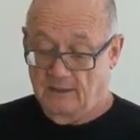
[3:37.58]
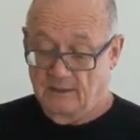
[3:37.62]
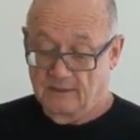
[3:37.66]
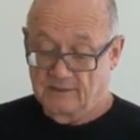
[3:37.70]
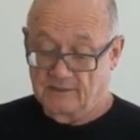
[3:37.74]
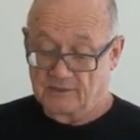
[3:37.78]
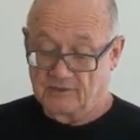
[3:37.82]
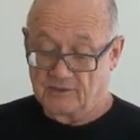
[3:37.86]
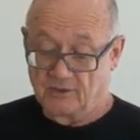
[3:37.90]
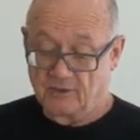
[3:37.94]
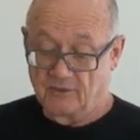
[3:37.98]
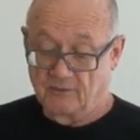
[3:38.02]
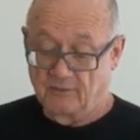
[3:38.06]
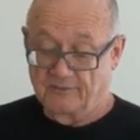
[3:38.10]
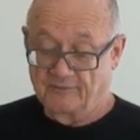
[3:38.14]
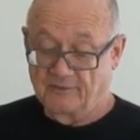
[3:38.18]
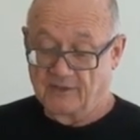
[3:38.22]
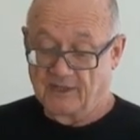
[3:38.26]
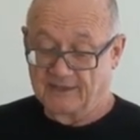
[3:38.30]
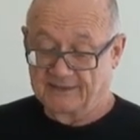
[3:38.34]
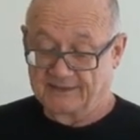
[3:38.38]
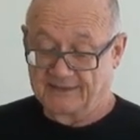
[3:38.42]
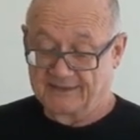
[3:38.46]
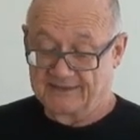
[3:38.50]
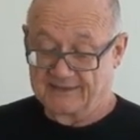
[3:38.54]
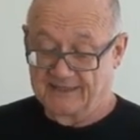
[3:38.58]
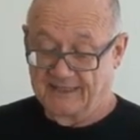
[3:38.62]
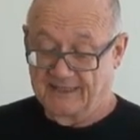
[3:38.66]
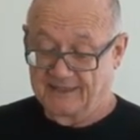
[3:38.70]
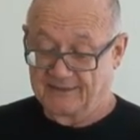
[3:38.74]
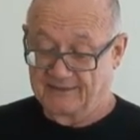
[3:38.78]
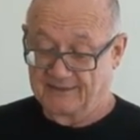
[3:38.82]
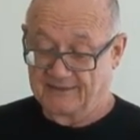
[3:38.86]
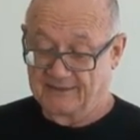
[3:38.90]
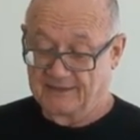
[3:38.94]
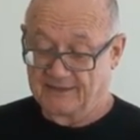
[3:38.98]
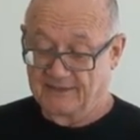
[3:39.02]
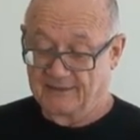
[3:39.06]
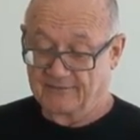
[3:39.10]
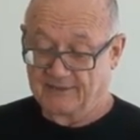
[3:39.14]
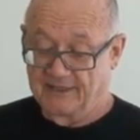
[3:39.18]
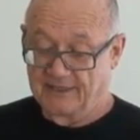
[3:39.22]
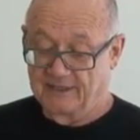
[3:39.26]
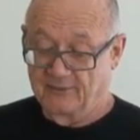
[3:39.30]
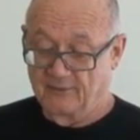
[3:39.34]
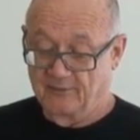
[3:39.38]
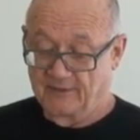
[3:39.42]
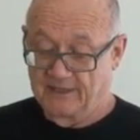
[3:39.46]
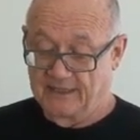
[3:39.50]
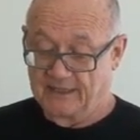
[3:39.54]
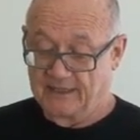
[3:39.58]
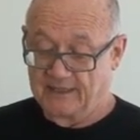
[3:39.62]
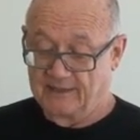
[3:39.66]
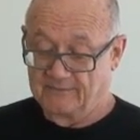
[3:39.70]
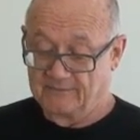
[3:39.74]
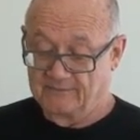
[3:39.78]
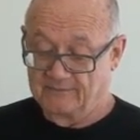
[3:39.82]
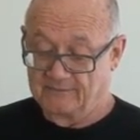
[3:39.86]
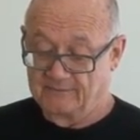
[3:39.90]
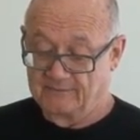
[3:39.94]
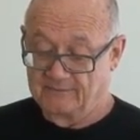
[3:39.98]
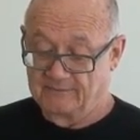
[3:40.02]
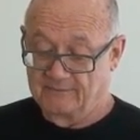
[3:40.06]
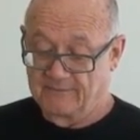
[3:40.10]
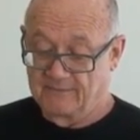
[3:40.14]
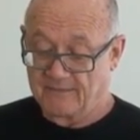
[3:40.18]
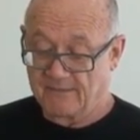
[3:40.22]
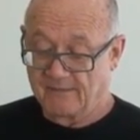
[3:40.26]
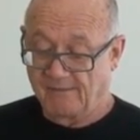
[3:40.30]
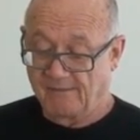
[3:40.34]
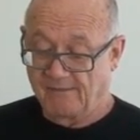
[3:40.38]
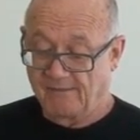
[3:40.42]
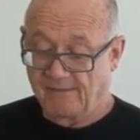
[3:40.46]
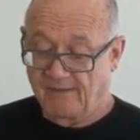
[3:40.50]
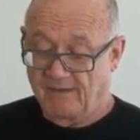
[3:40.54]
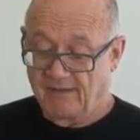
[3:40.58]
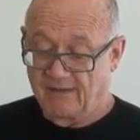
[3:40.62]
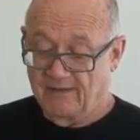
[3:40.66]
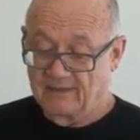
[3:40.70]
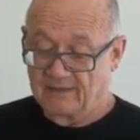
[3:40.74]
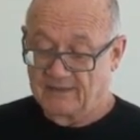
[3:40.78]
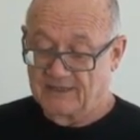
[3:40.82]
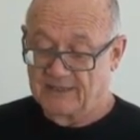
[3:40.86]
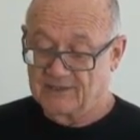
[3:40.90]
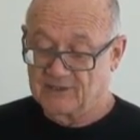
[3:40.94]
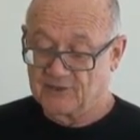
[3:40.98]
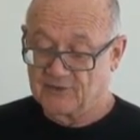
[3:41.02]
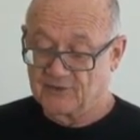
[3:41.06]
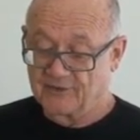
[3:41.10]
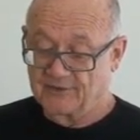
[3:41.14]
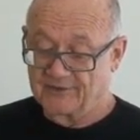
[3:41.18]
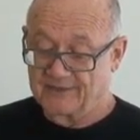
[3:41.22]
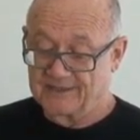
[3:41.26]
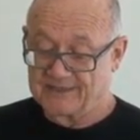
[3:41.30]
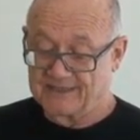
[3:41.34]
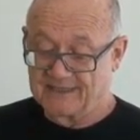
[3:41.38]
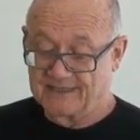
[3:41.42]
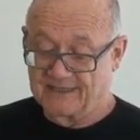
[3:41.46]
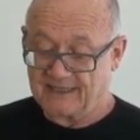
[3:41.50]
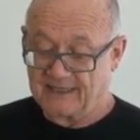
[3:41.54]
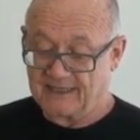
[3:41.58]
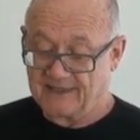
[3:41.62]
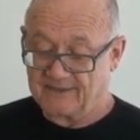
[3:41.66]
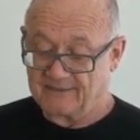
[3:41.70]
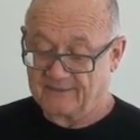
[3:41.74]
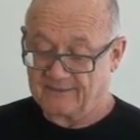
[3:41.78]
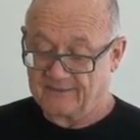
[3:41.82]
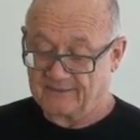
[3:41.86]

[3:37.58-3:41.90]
So we've got the date there right away, historicity.